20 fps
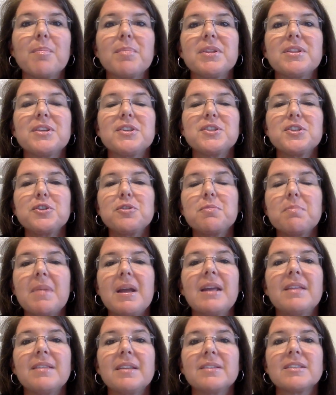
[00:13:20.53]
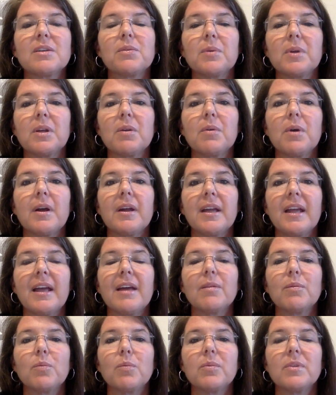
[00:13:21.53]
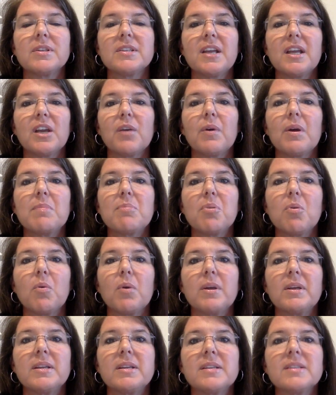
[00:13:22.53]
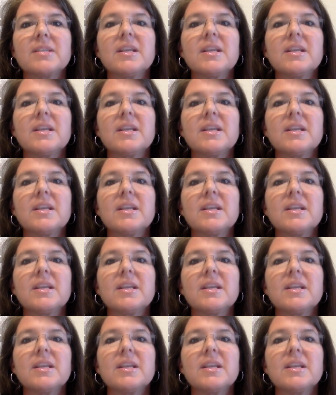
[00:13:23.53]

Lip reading: but the two main things the takeaway point is,